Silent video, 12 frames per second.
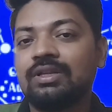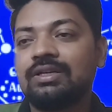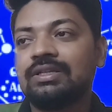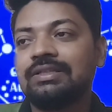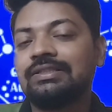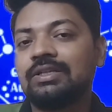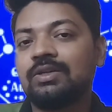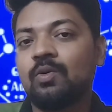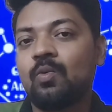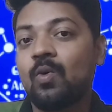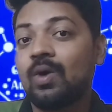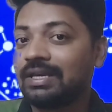that is
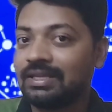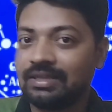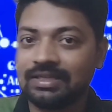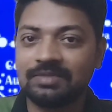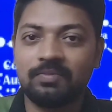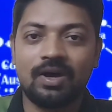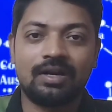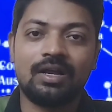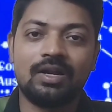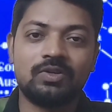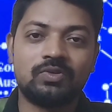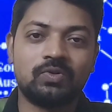work ethics part
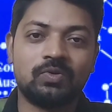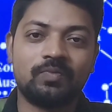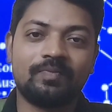also.